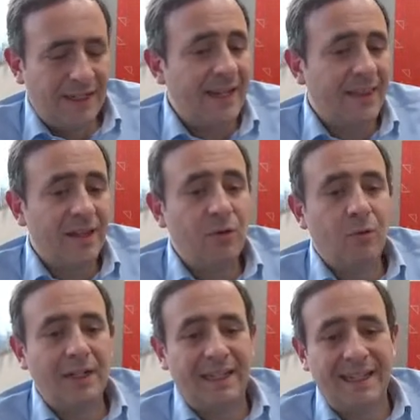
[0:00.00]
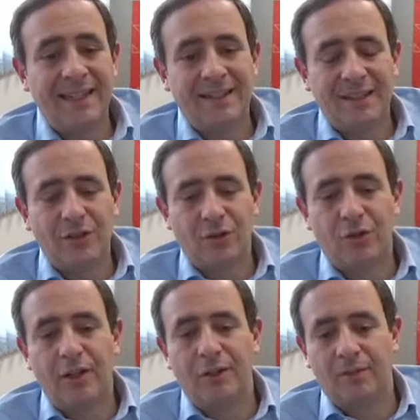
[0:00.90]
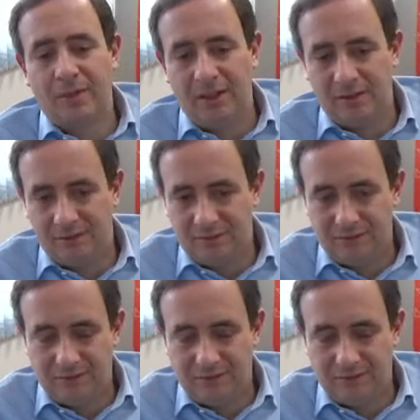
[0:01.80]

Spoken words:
And I think what it is going to be